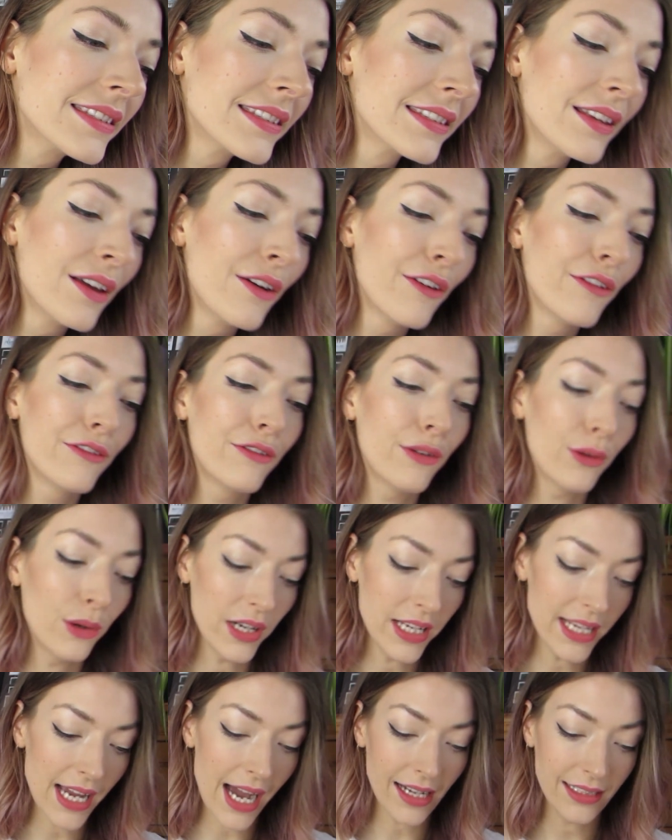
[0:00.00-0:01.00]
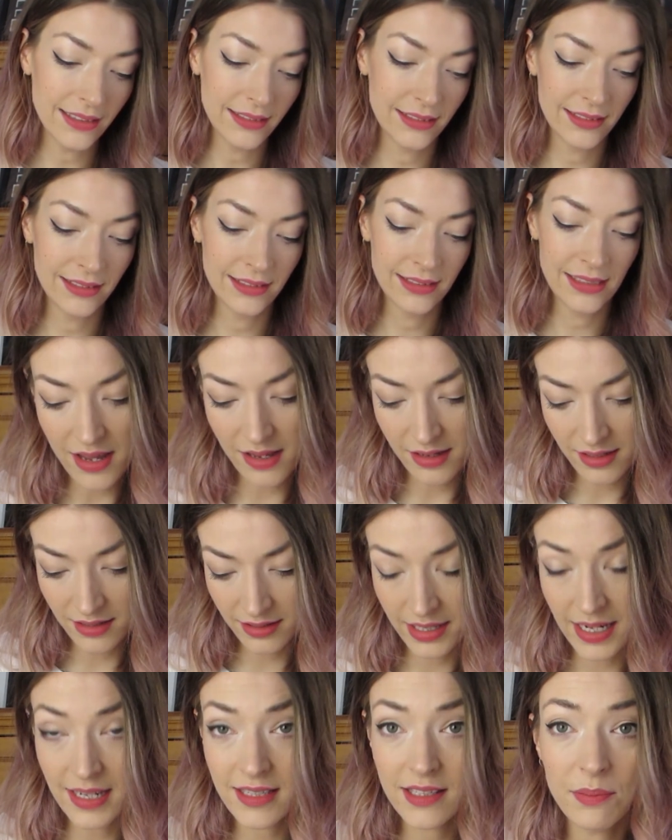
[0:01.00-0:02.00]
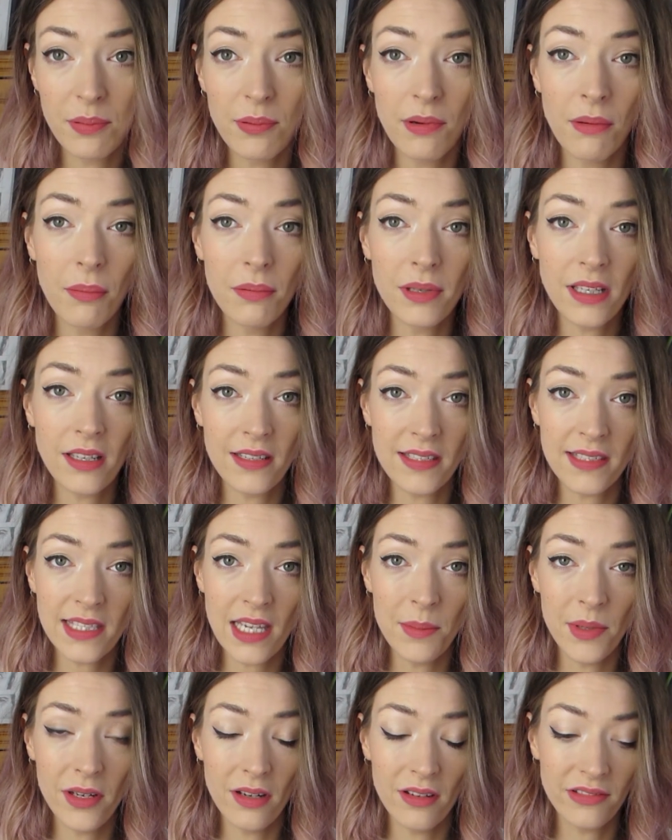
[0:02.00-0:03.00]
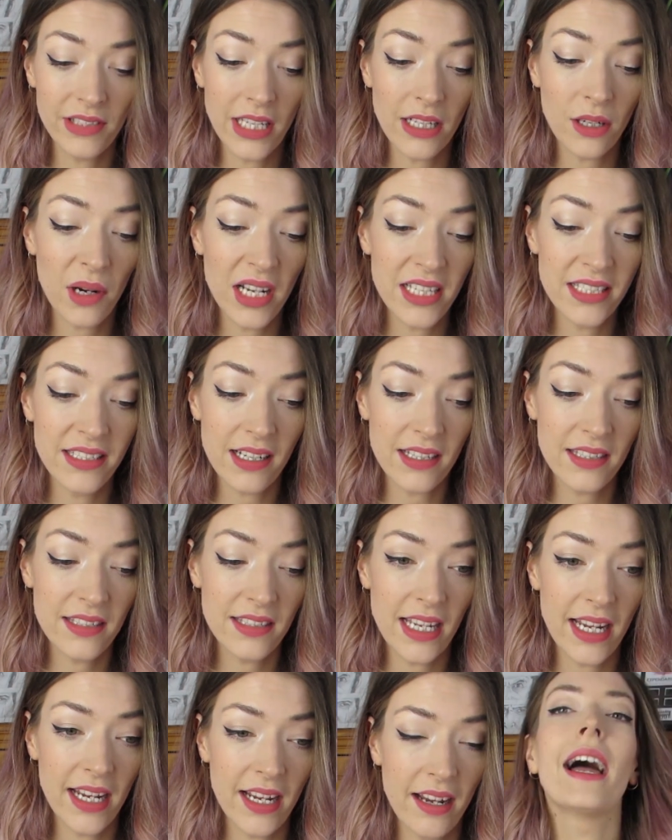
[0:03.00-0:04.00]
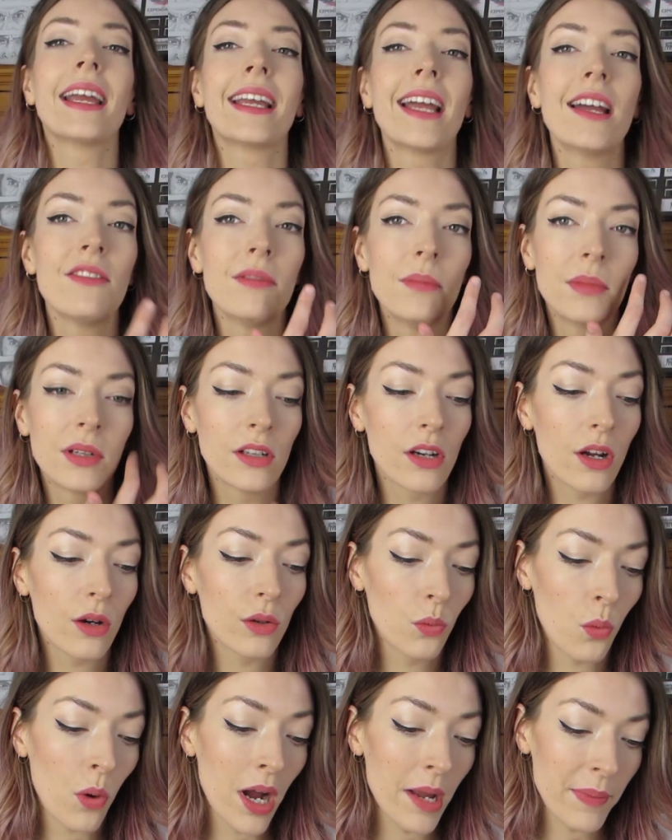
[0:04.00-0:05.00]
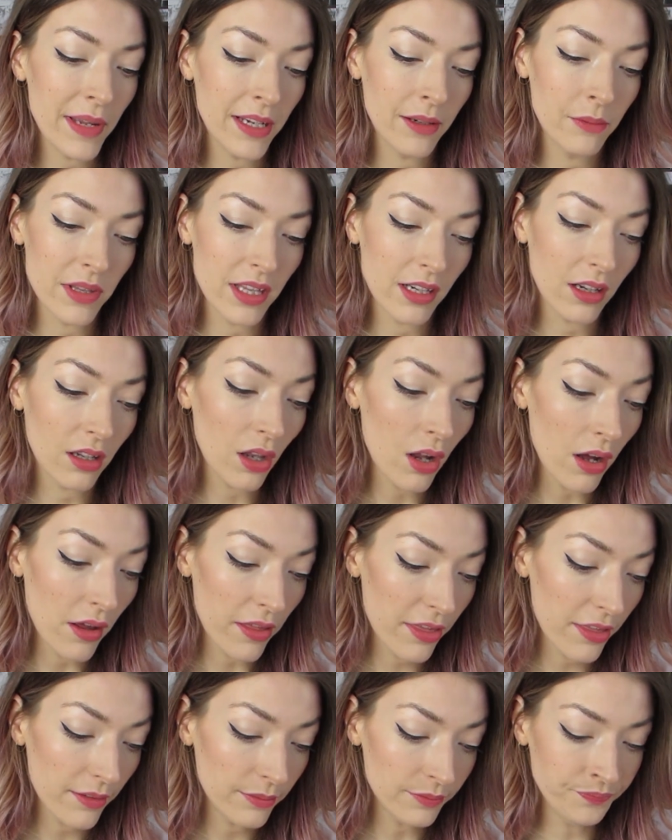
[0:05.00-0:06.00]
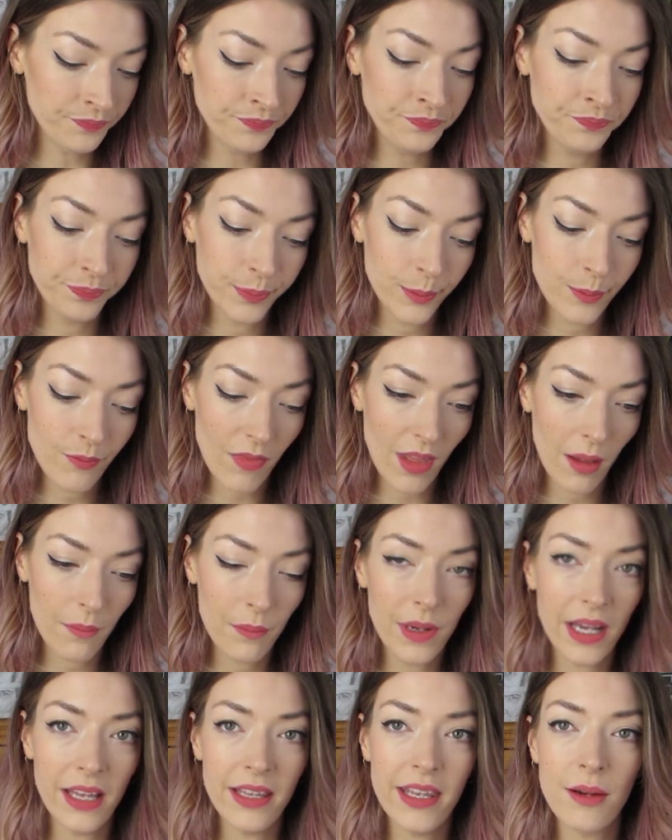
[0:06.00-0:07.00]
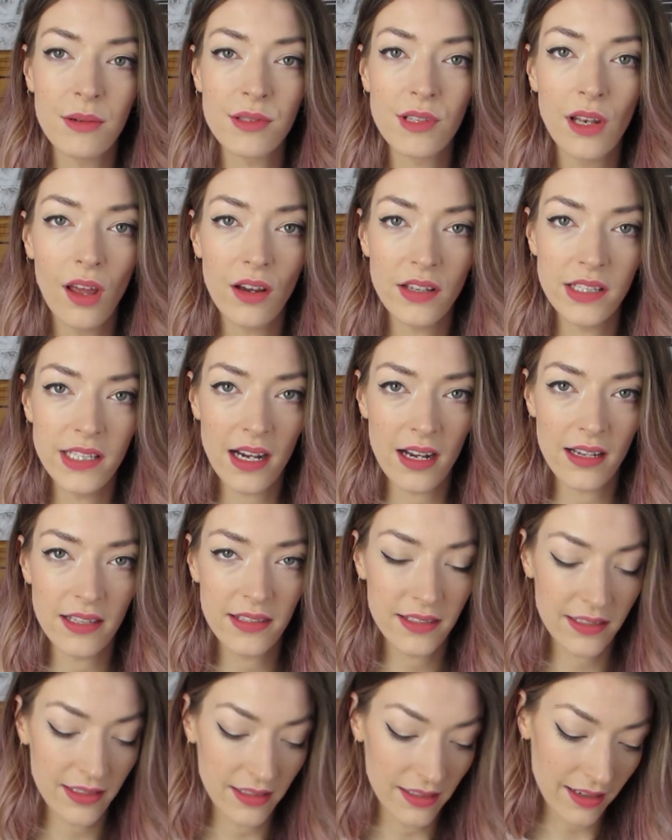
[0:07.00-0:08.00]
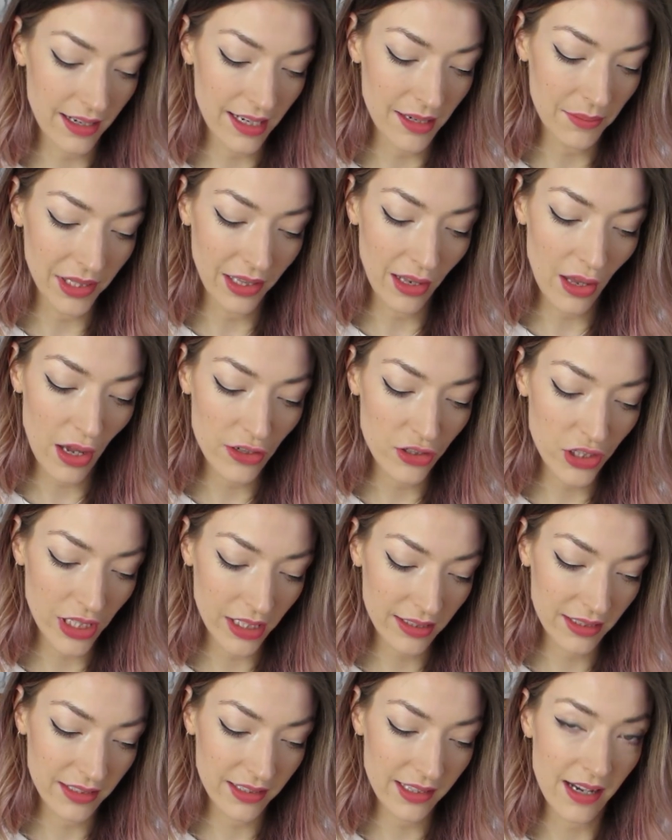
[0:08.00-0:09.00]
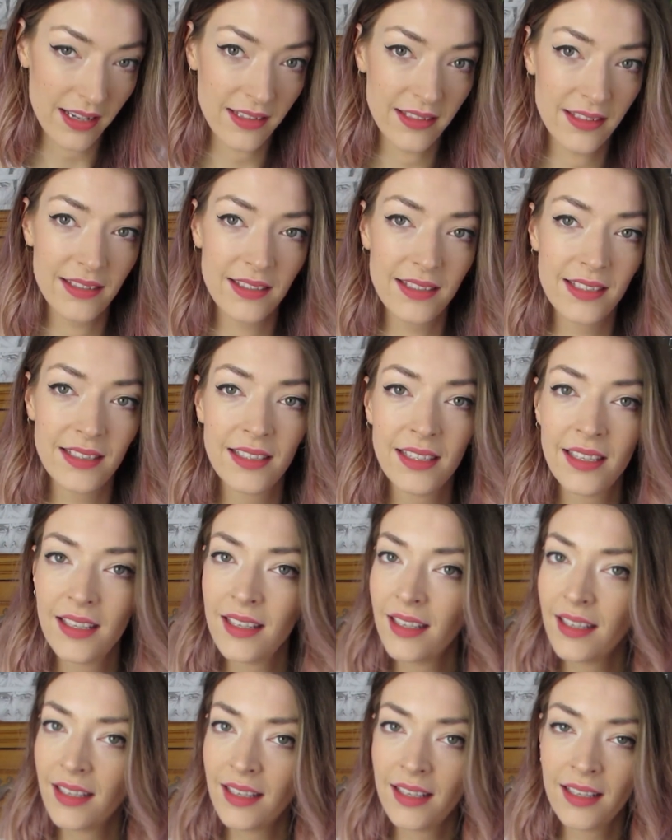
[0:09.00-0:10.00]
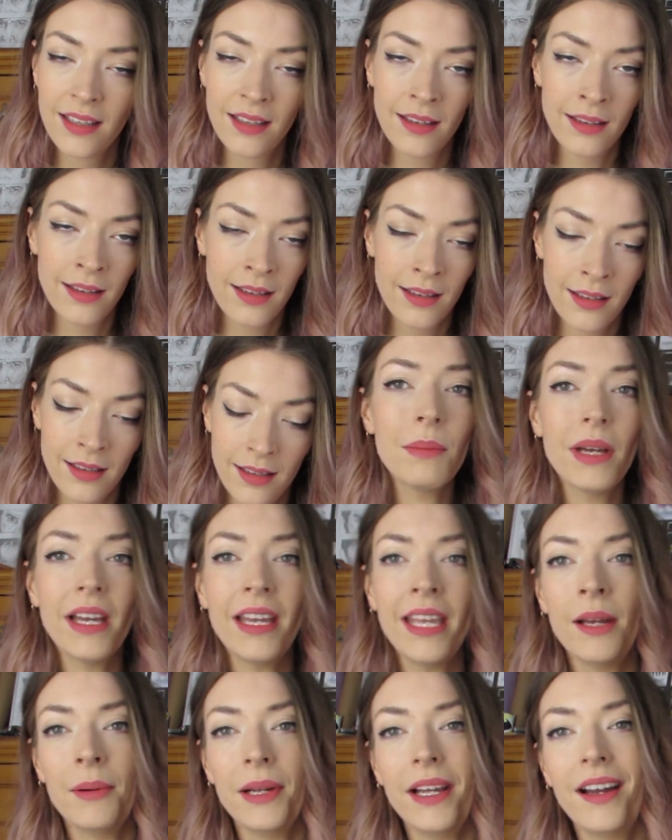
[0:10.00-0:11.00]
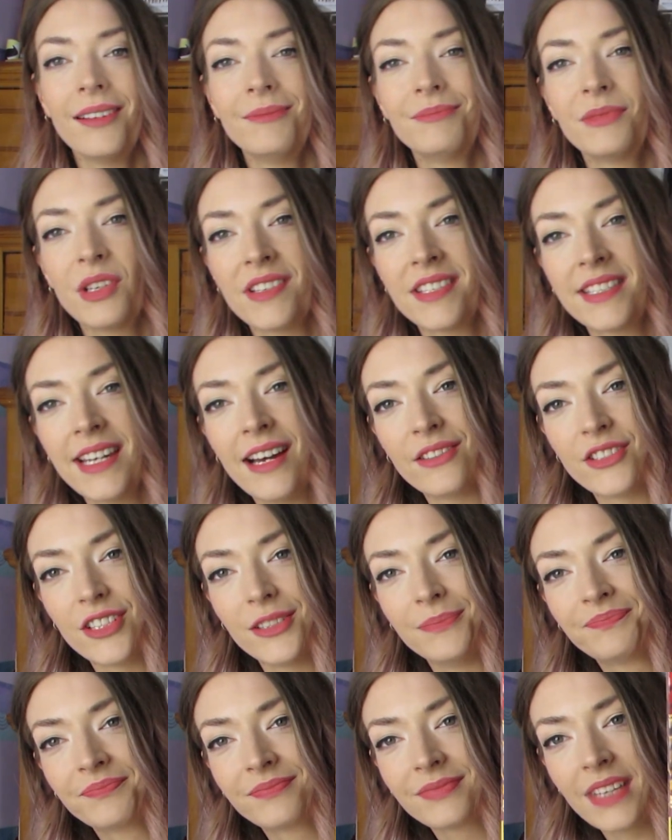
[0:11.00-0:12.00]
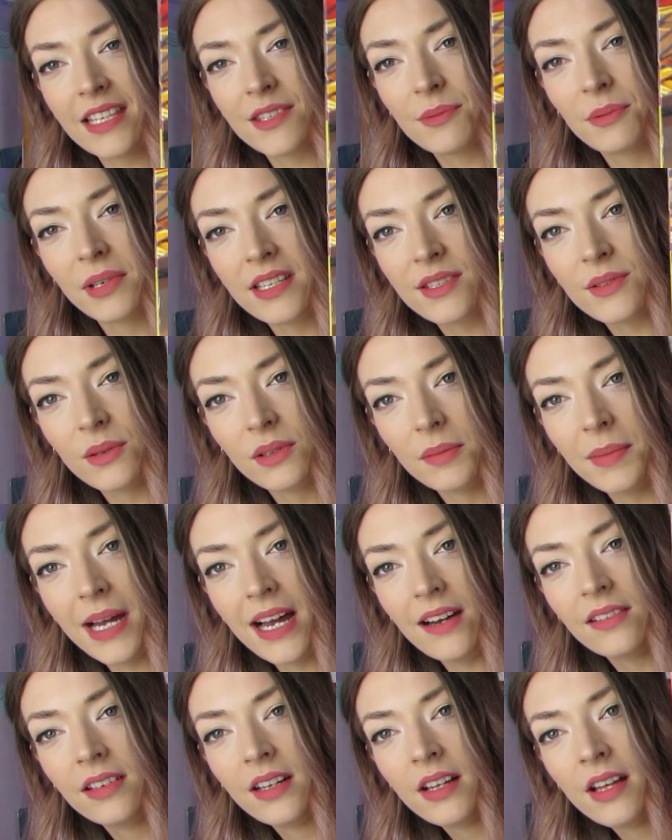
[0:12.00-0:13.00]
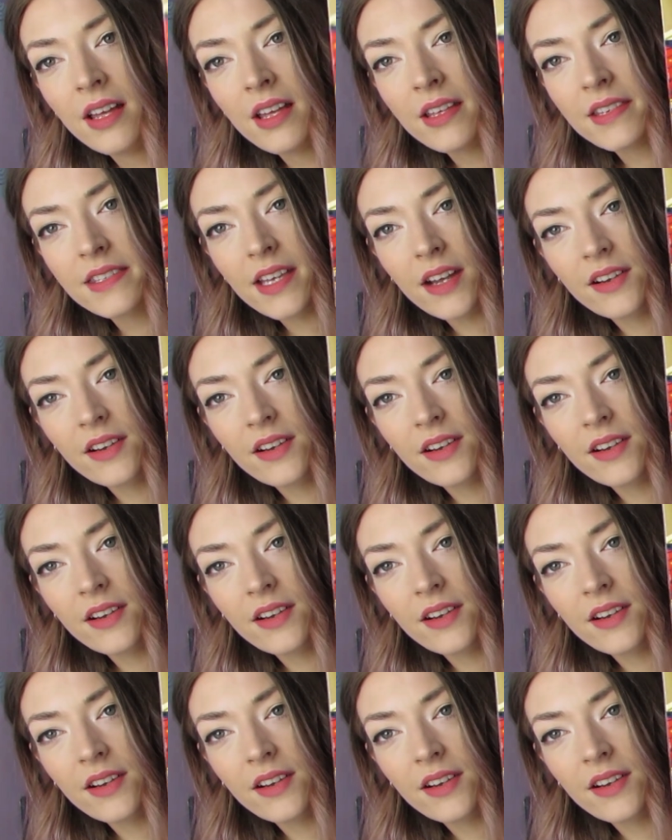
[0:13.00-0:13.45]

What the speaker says: for ya. These are probably going to set me off. They're quite dusty. I gave them a good old wiping with a cloth, but there was a lot of dust, and I am allergic to dust. But here we are, nostalgia. That's what it's all about. So